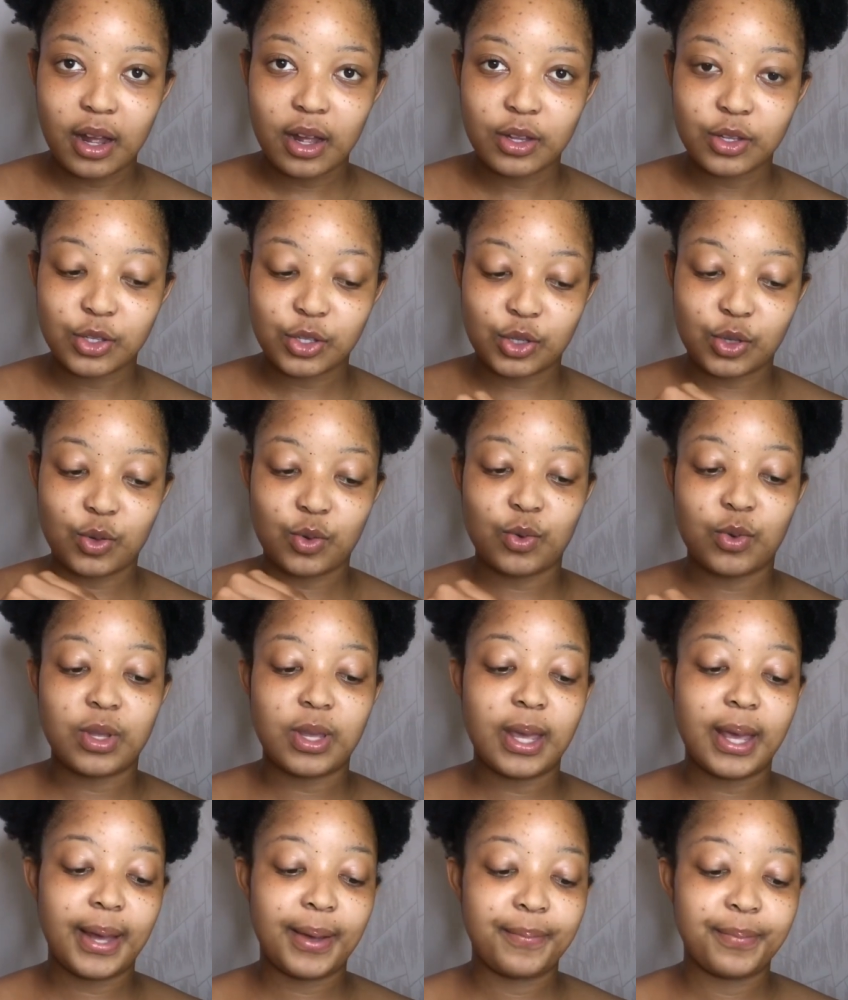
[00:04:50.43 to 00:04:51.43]
So
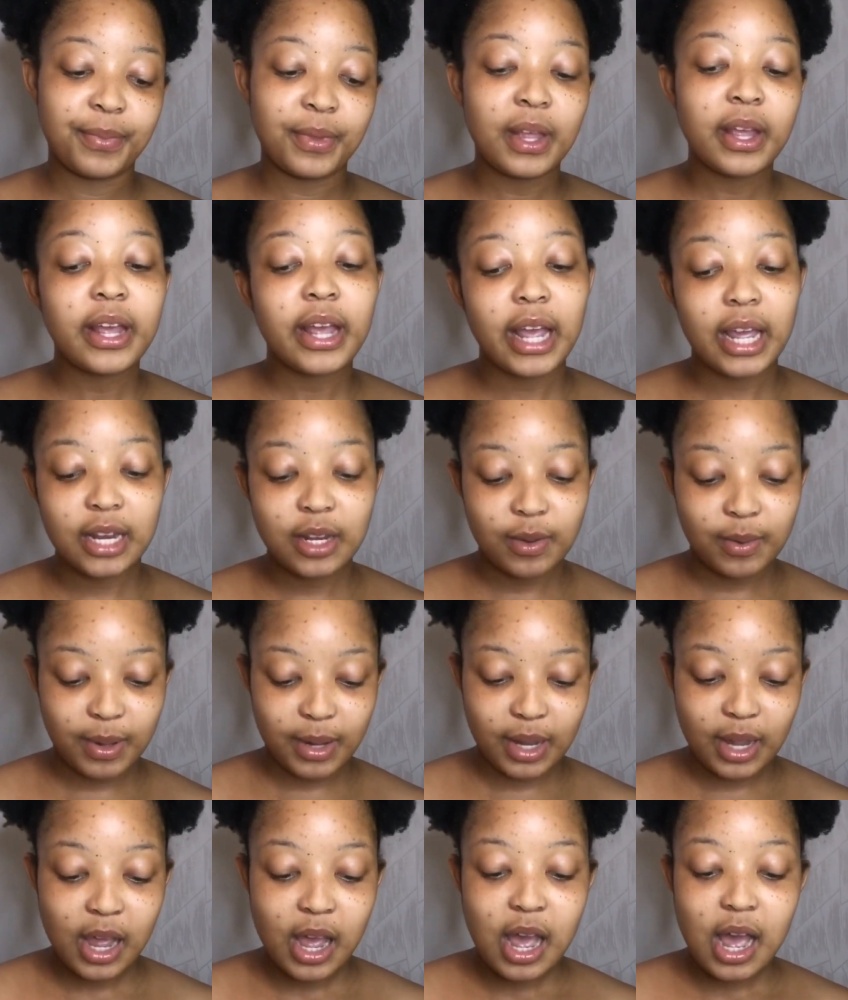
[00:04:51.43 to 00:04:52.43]
yeah,
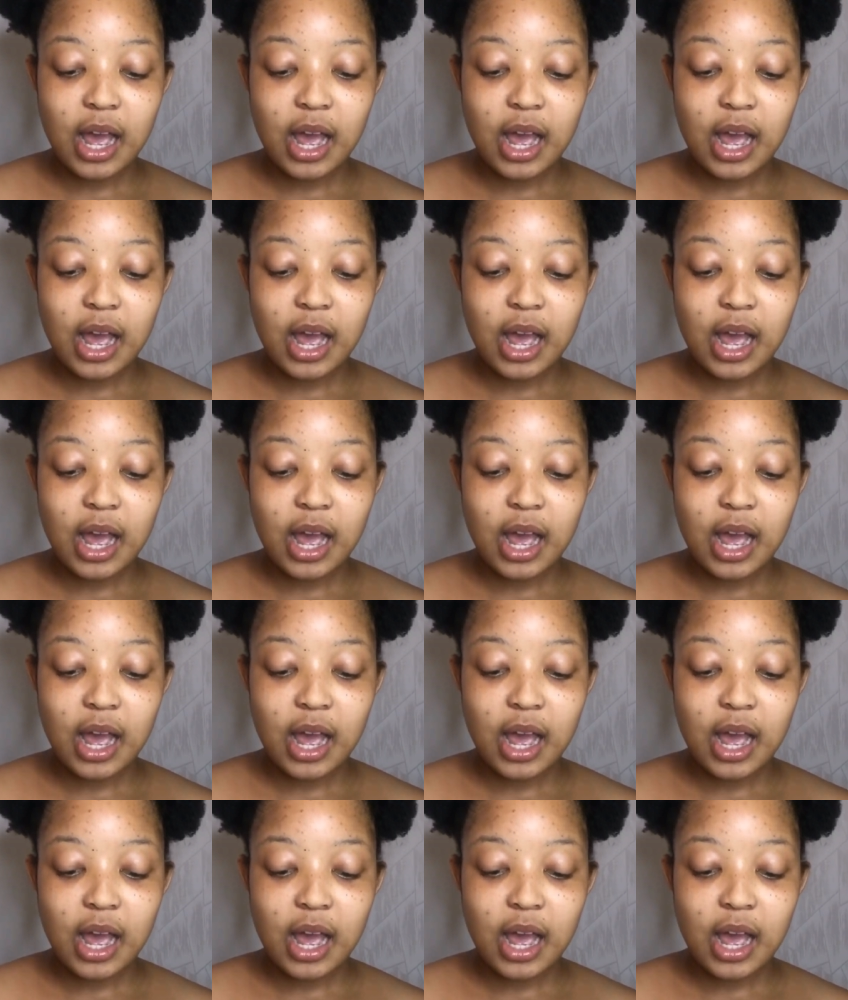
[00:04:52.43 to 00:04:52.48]
anyway,